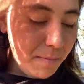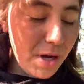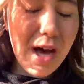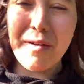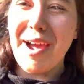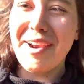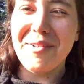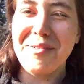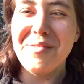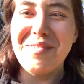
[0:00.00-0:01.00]
Colorado.
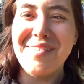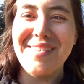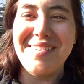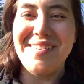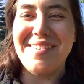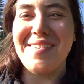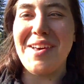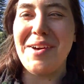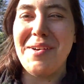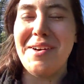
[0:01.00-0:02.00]

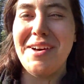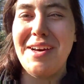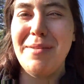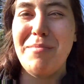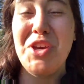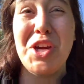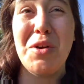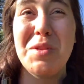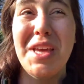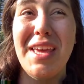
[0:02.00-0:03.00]
So you could
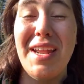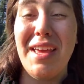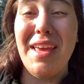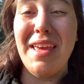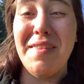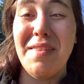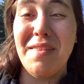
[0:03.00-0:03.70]
only get it in